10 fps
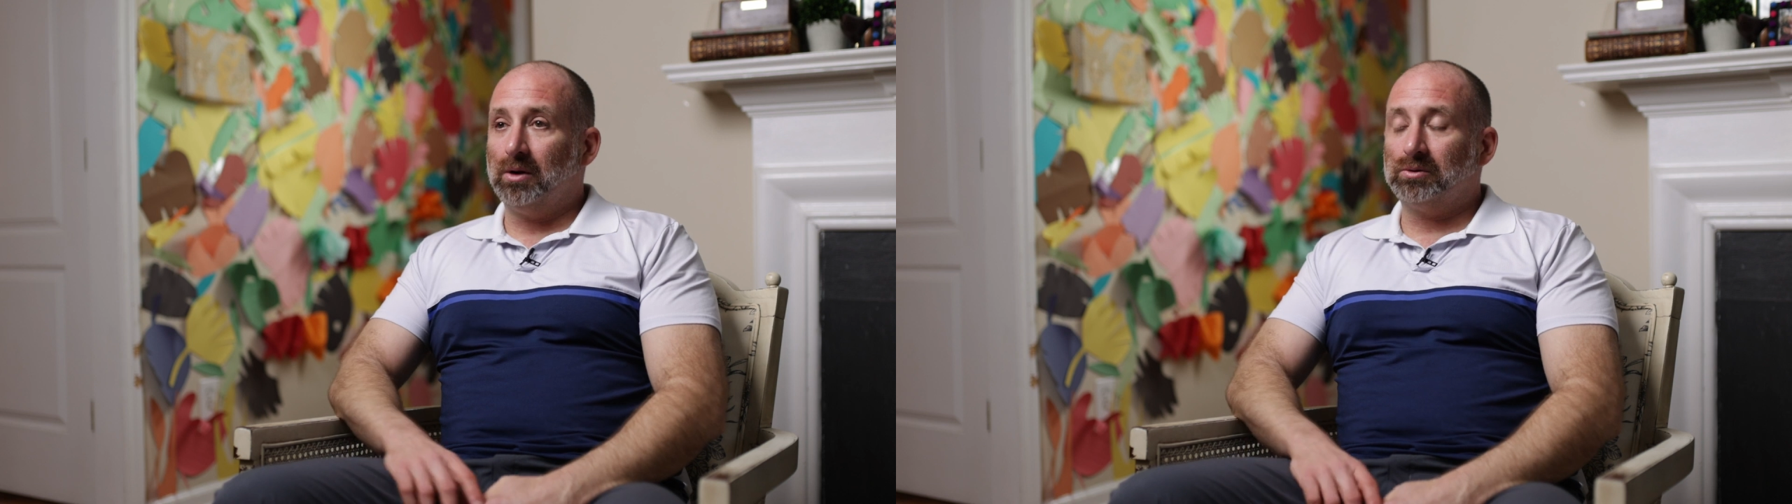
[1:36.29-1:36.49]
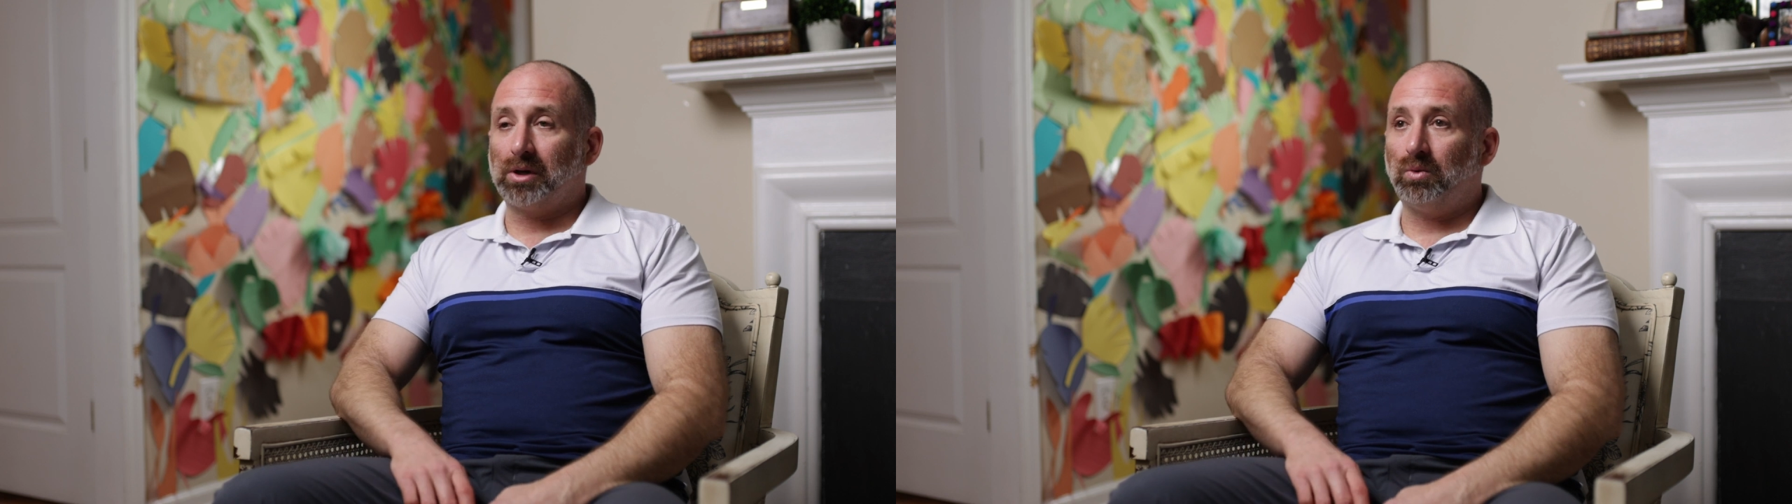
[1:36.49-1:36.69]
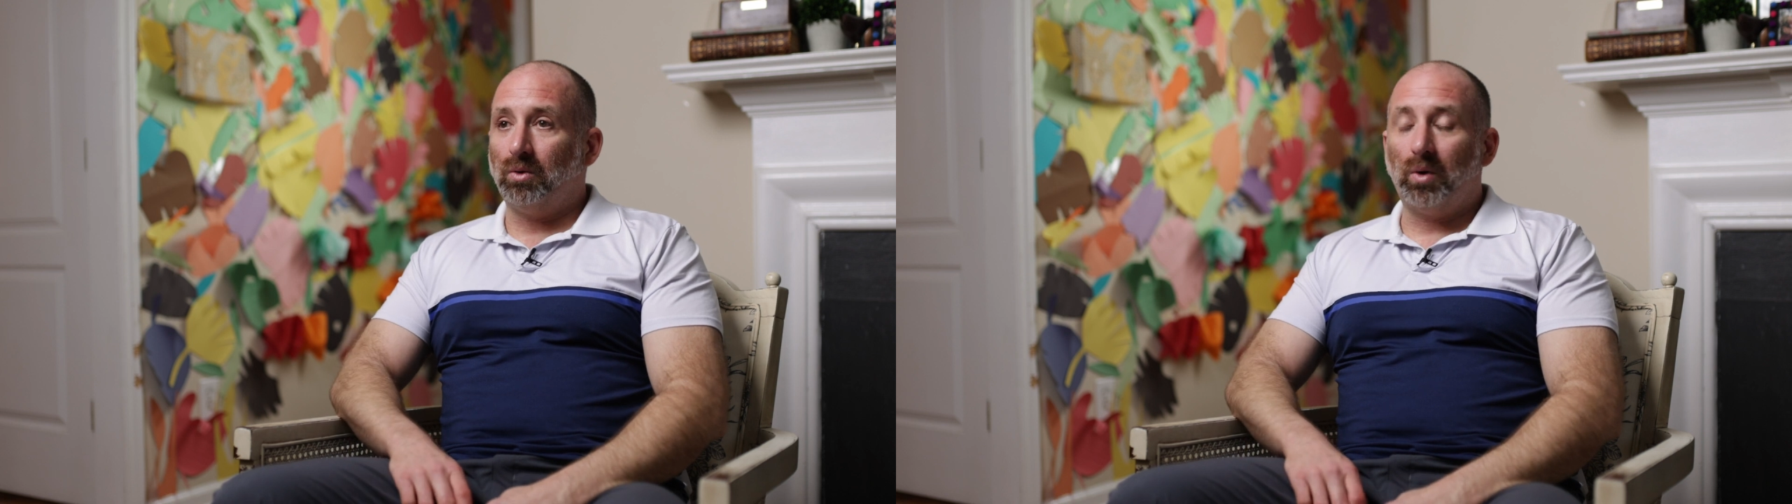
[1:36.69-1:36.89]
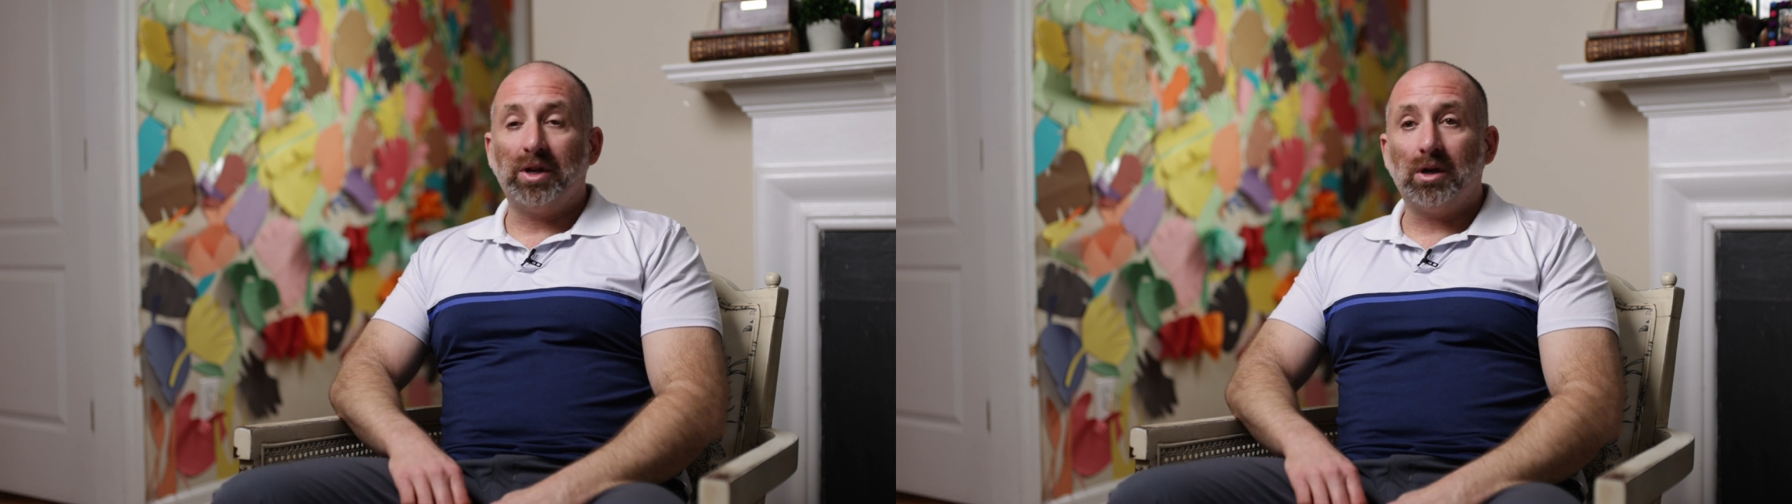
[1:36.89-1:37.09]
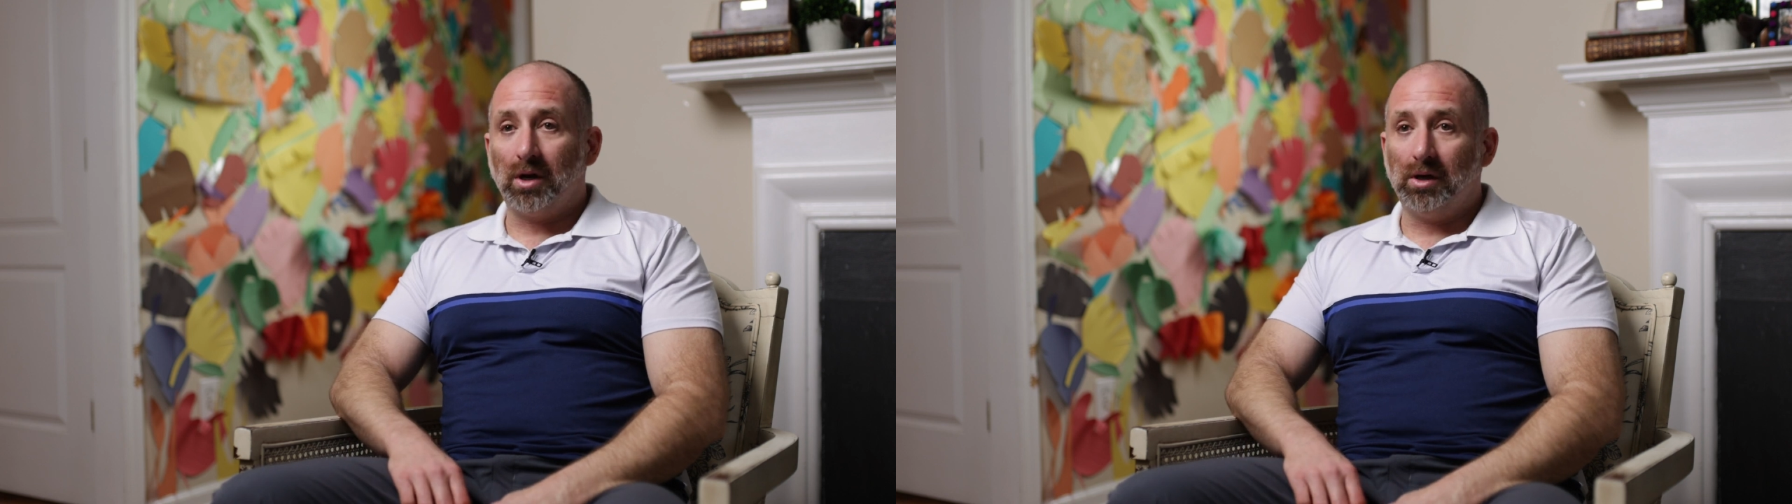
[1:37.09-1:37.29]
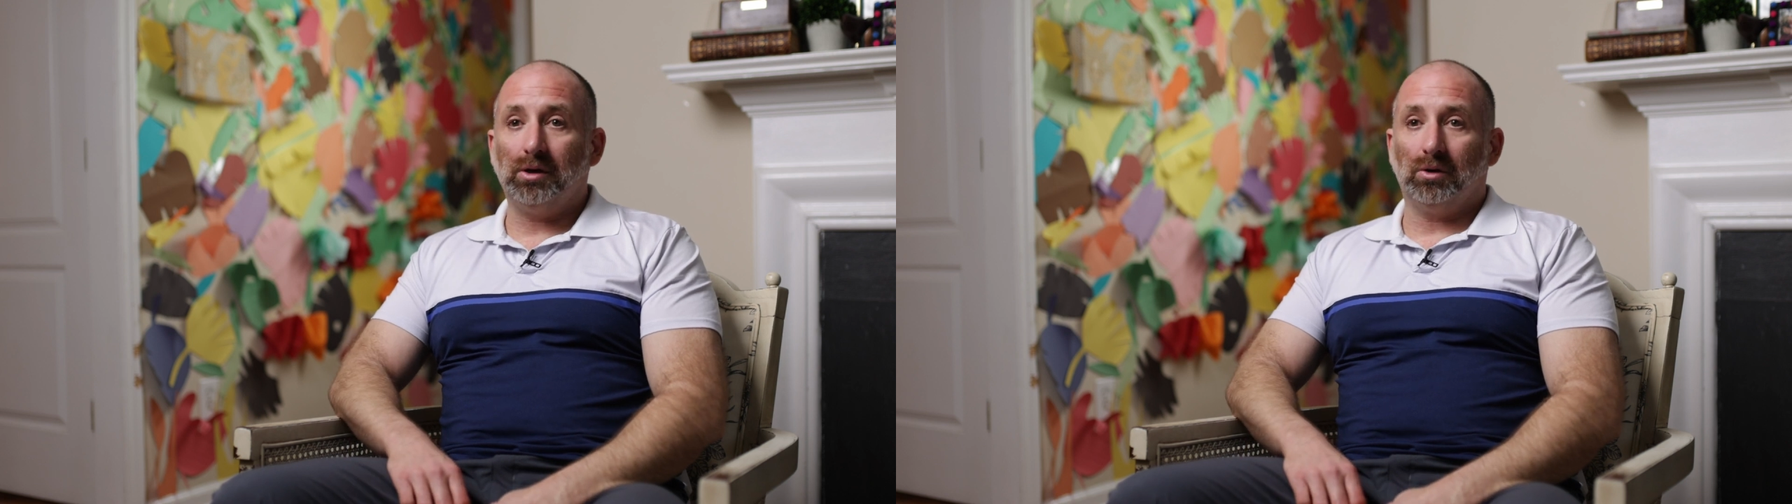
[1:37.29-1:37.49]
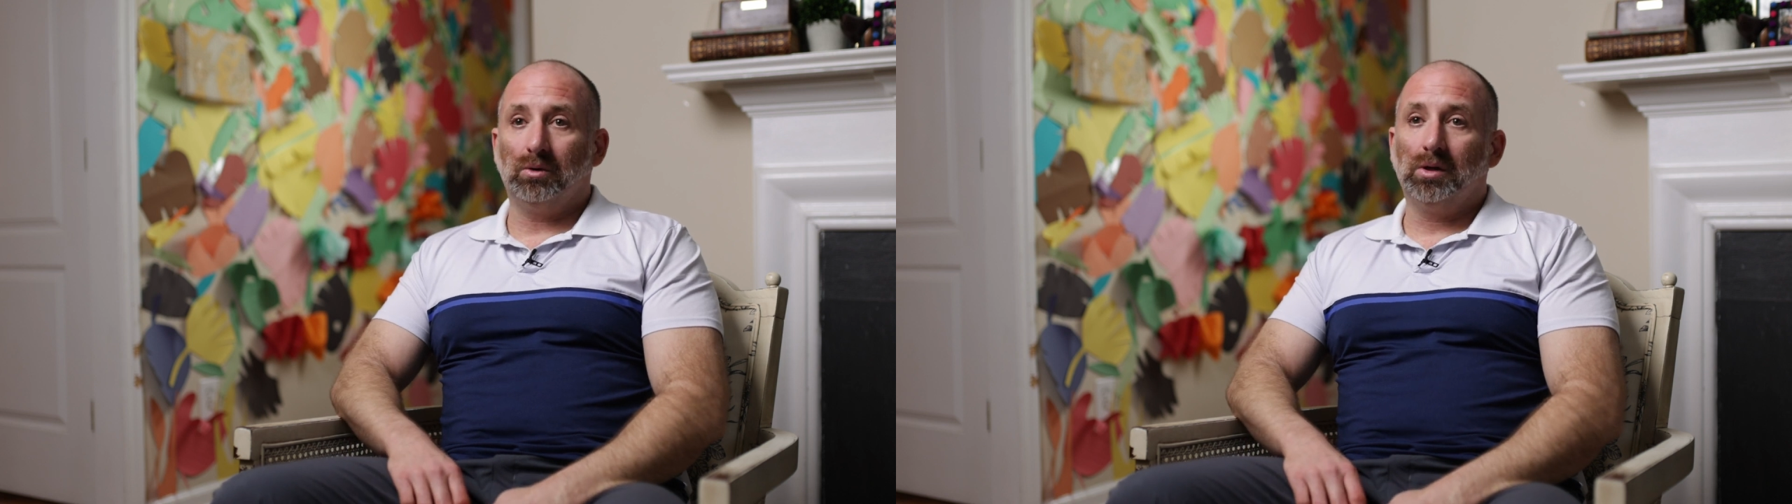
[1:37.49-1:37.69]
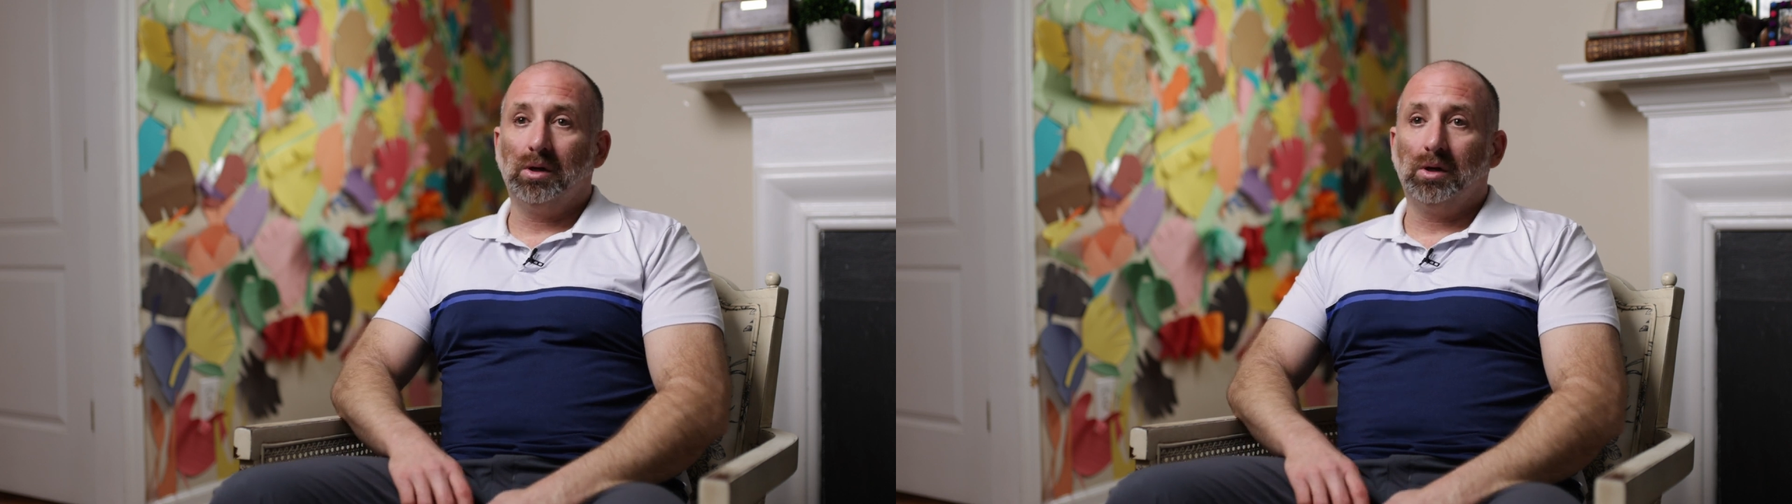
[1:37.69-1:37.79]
he was like, well, what are you going to do?